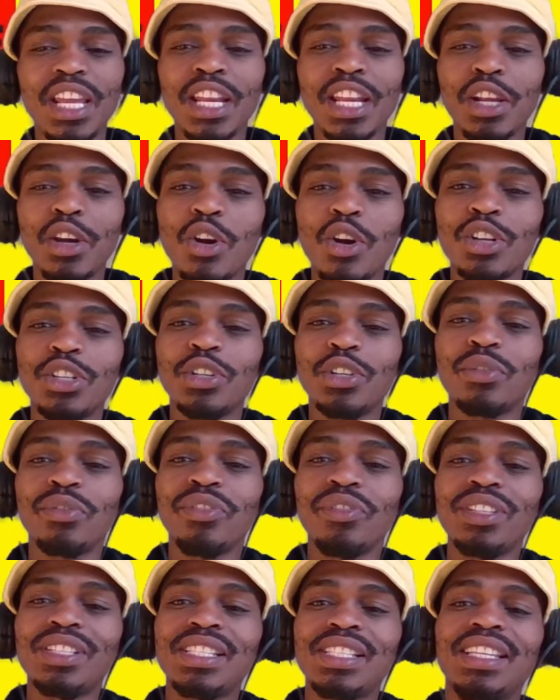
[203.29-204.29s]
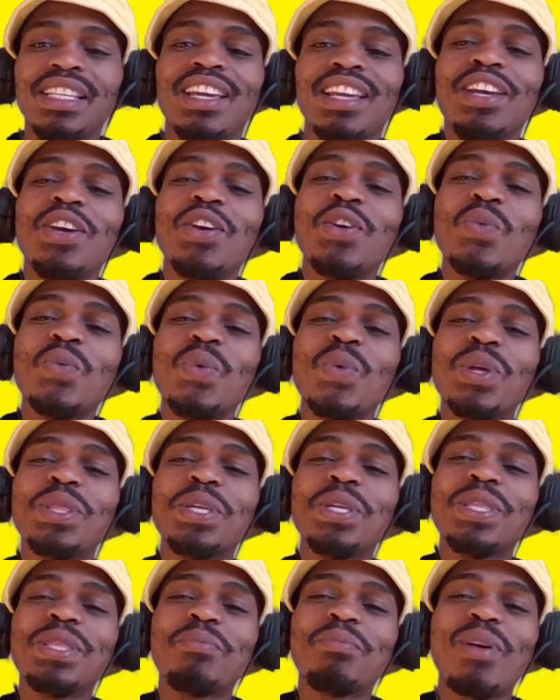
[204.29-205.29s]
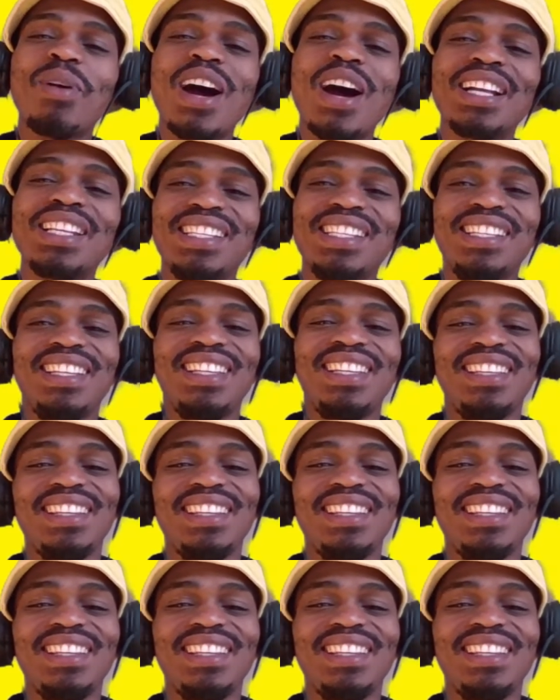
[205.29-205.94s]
and controversy within the party.